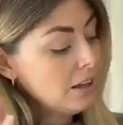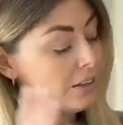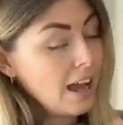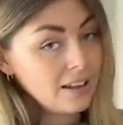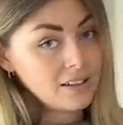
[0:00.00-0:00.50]

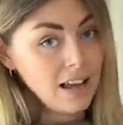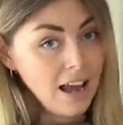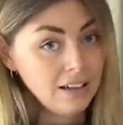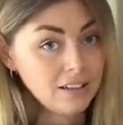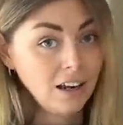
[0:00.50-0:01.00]
That
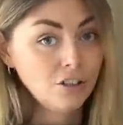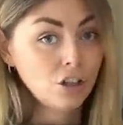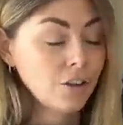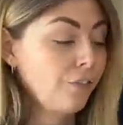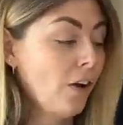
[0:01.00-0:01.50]
said, I
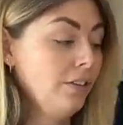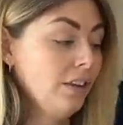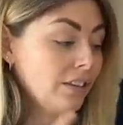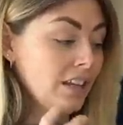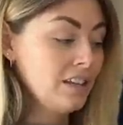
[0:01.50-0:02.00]
just find
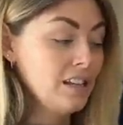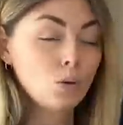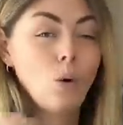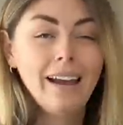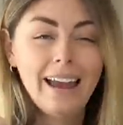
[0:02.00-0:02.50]
that this is
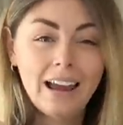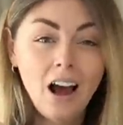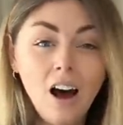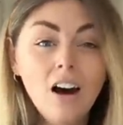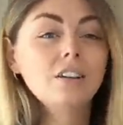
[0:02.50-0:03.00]
quite a
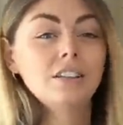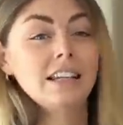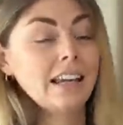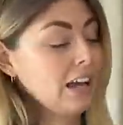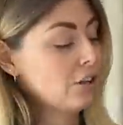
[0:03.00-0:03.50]
hardy
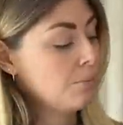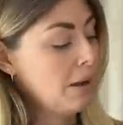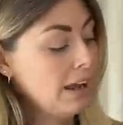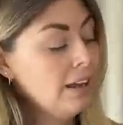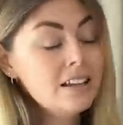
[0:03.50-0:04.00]

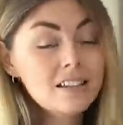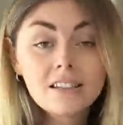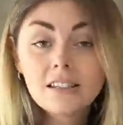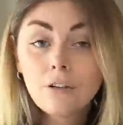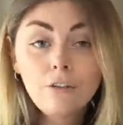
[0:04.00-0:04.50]
cashmere,
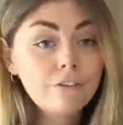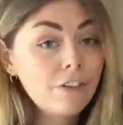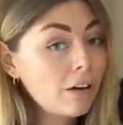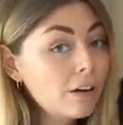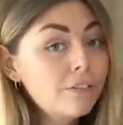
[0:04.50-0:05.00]
still
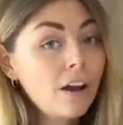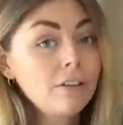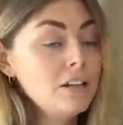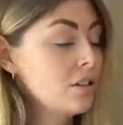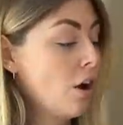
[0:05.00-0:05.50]
very,
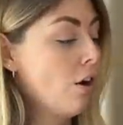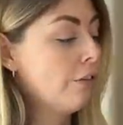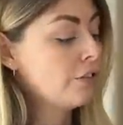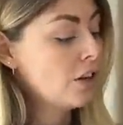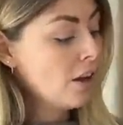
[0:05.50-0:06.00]
very
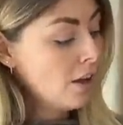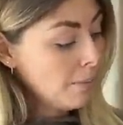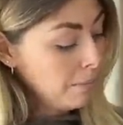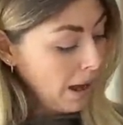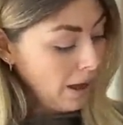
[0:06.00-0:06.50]
soft,
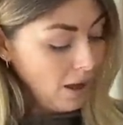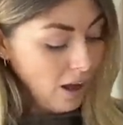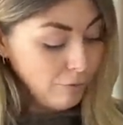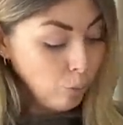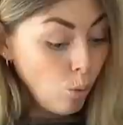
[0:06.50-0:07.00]
but
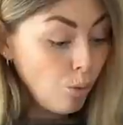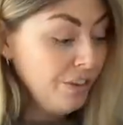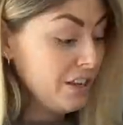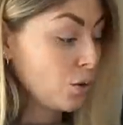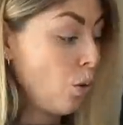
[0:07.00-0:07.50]
I've worn
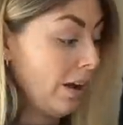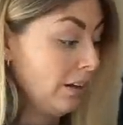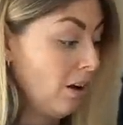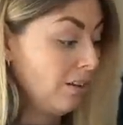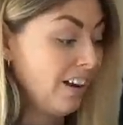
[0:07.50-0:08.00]
this quite a
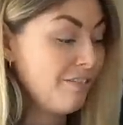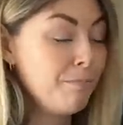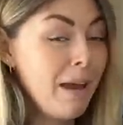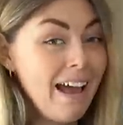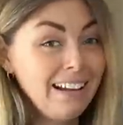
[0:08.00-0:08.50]
lot and
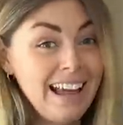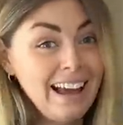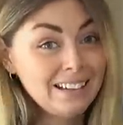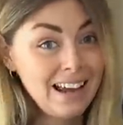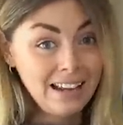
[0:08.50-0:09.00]
I've barely
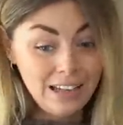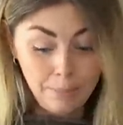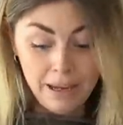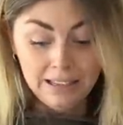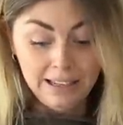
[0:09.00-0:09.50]
had any
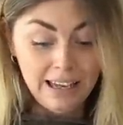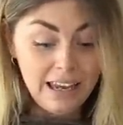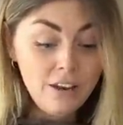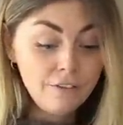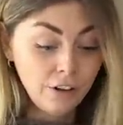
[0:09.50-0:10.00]
pilling,
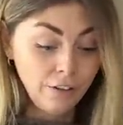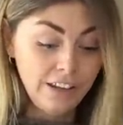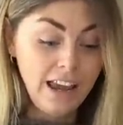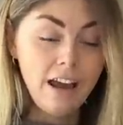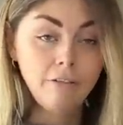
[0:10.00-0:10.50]
even on
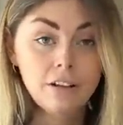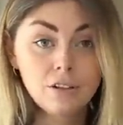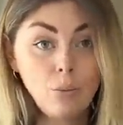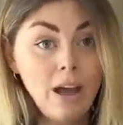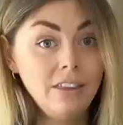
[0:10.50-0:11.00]
the
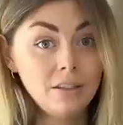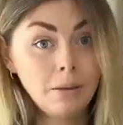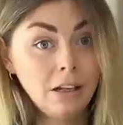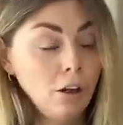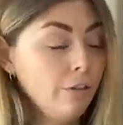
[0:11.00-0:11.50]
areas where there's
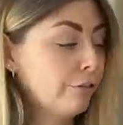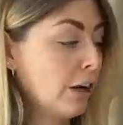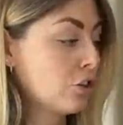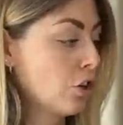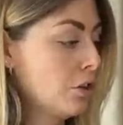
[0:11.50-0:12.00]
been a lot of
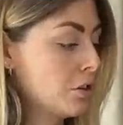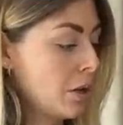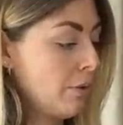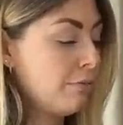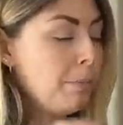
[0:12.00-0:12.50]
friction.
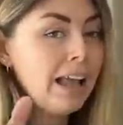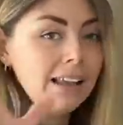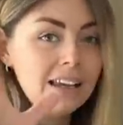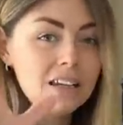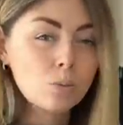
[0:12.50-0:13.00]
So if
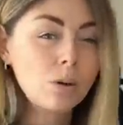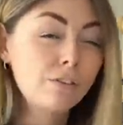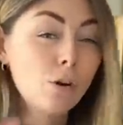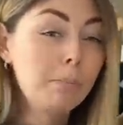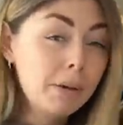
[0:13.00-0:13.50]
pilling is one
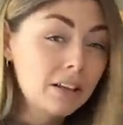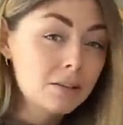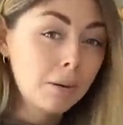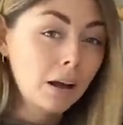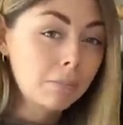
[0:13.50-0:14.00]
of your
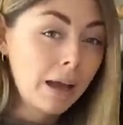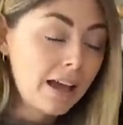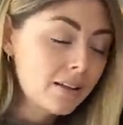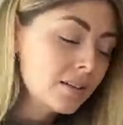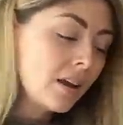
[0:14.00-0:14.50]
biggest
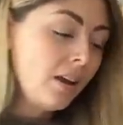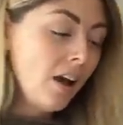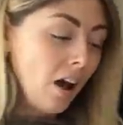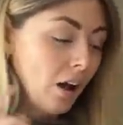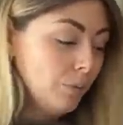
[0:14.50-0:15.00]
bugbears,
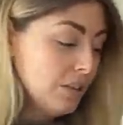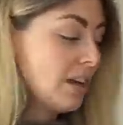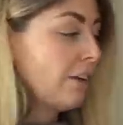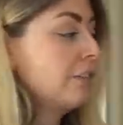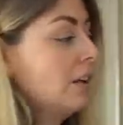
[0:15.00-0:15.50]
I would
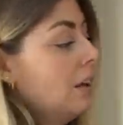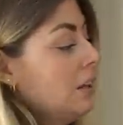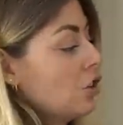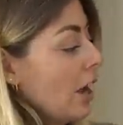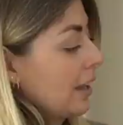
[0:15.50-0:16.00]
definitely
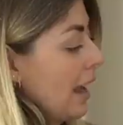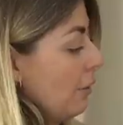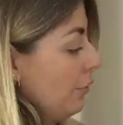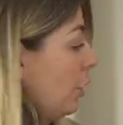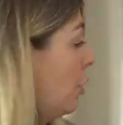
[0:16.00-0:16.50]
check
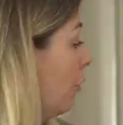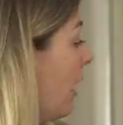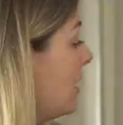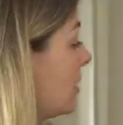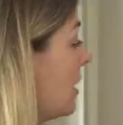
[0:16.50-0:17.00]
out The
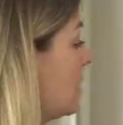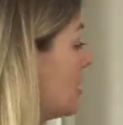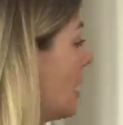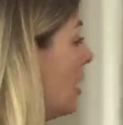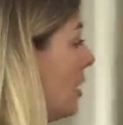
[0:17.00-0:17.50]

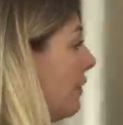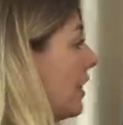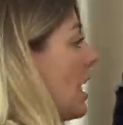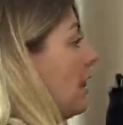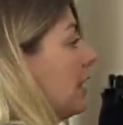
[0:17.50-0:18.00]
Curated for
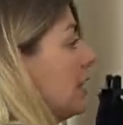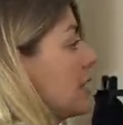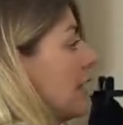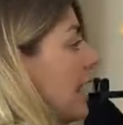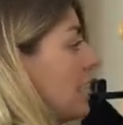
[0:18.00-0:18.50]
their little
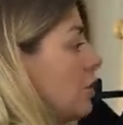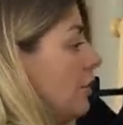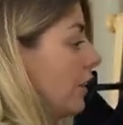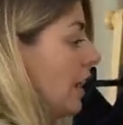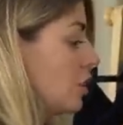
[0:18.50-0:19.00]
selection
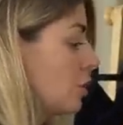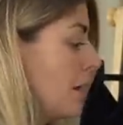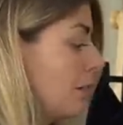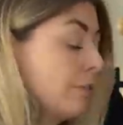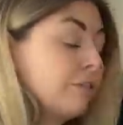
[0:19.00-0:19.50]
of
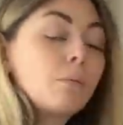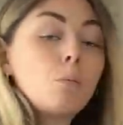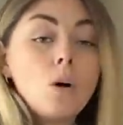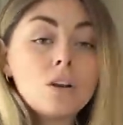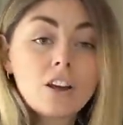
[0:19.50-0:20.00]
cashmere. And from
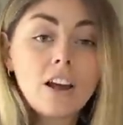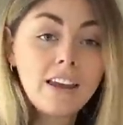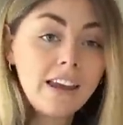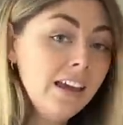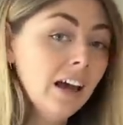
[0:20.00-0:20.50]
what I
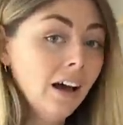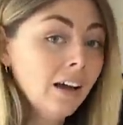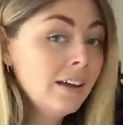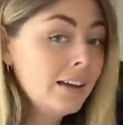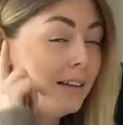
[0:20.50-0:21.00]

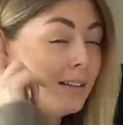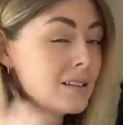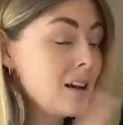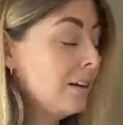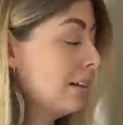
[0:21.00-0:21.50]
hear,
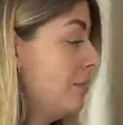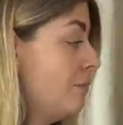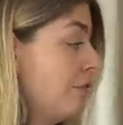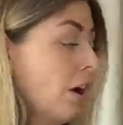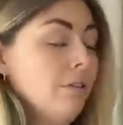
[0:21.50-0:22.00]
insider
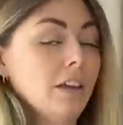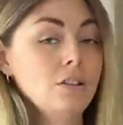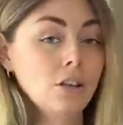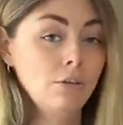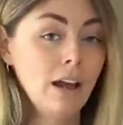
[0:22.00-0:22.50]
info, they
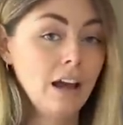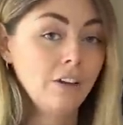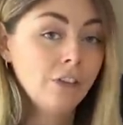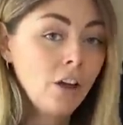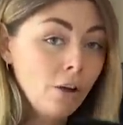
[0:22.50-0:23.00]
do
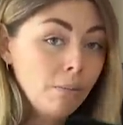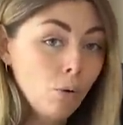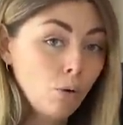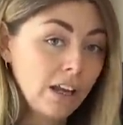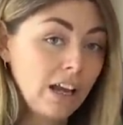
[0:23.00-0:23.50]
have
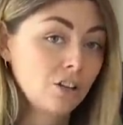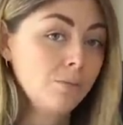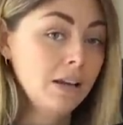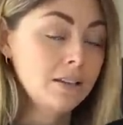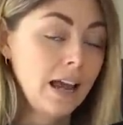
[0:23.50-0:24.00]
more
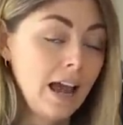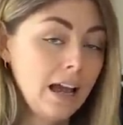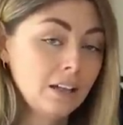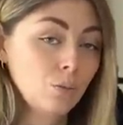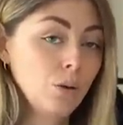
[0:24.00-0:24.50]
cashmere to
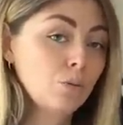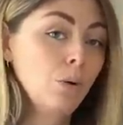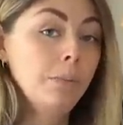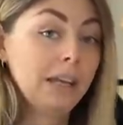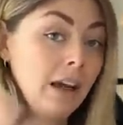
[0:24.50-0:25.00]
add, which
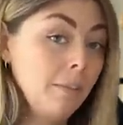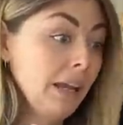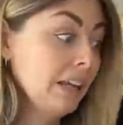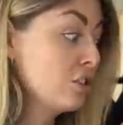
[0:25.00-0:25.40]
will be coming